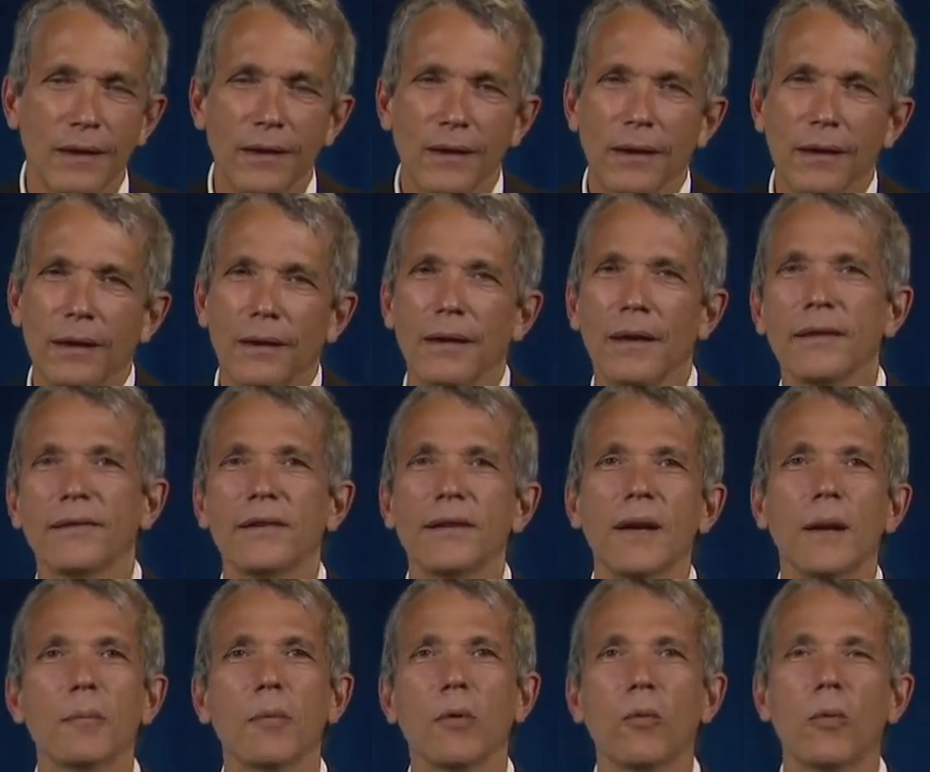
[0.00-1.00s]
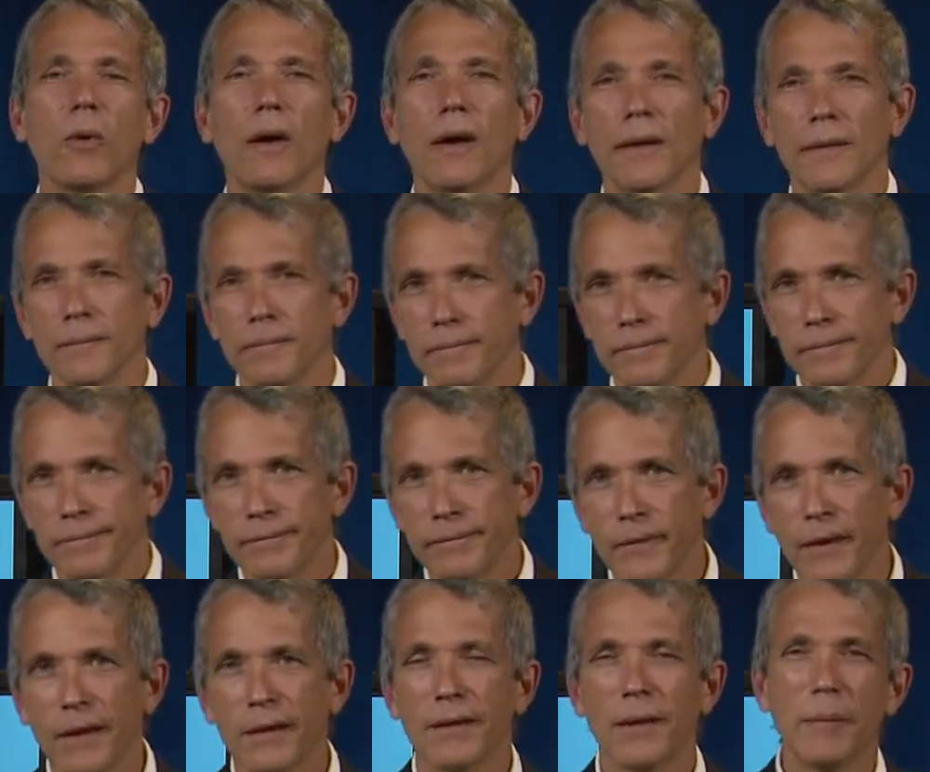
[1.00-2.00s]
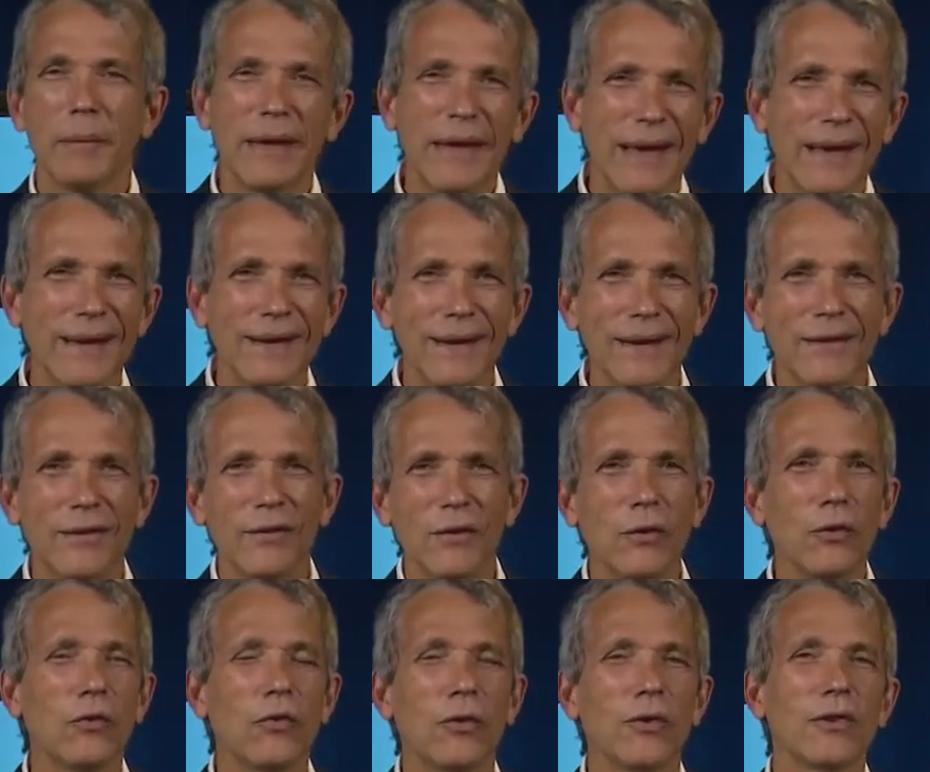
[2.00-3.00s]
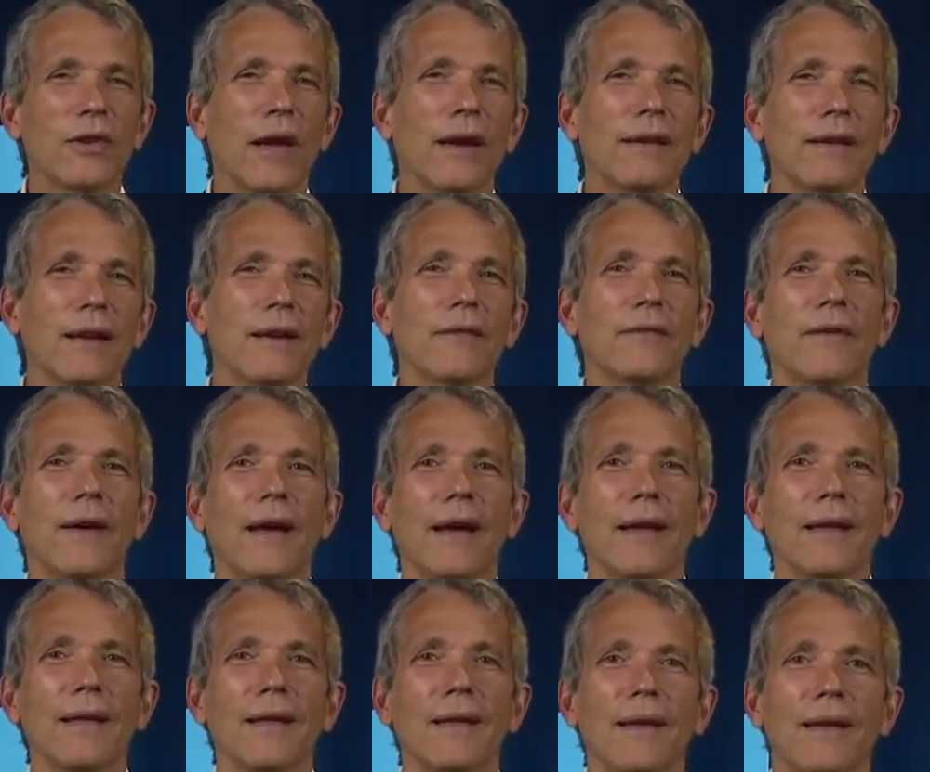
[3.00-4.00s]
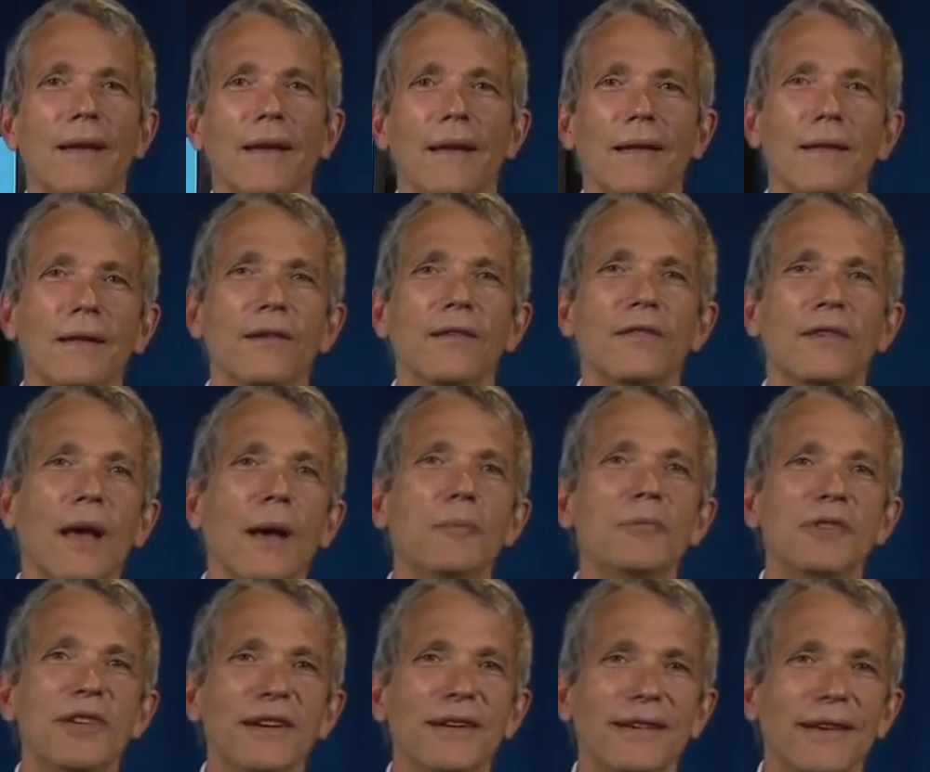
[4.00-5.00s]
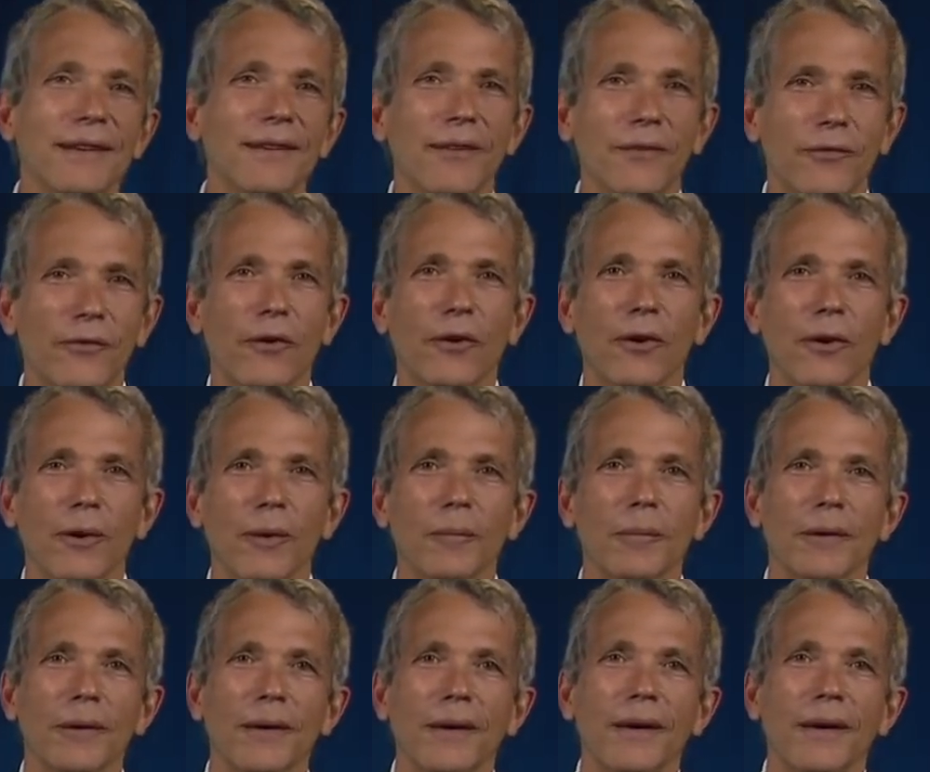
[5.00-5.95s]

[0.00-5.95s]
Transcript: Lesson number one To begin, it's useful to identify the subject and the verb